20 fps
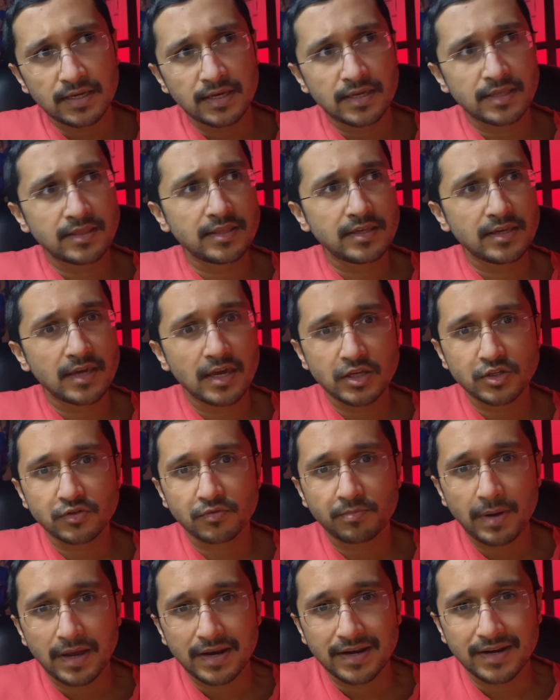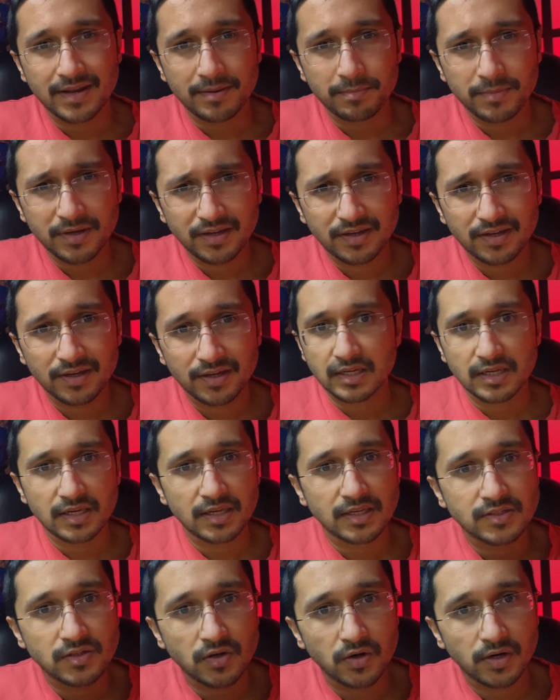In the age of pandemic,
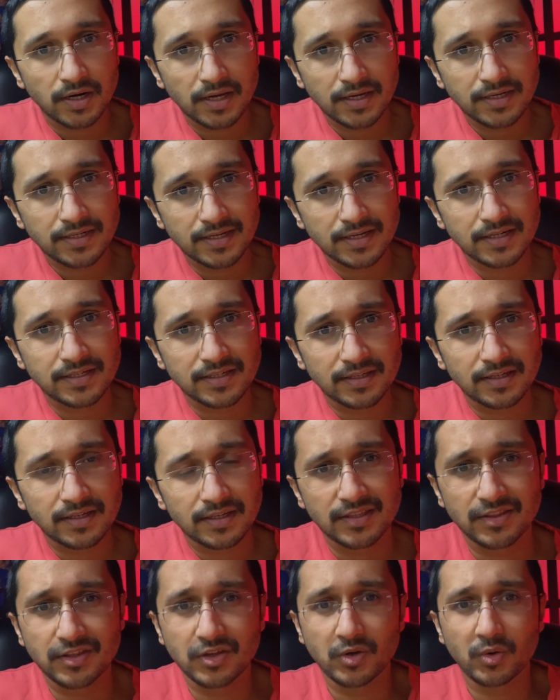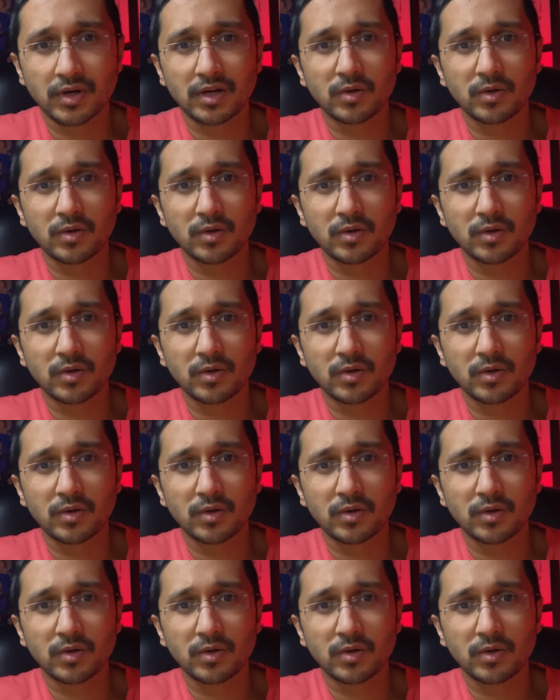is online dating the only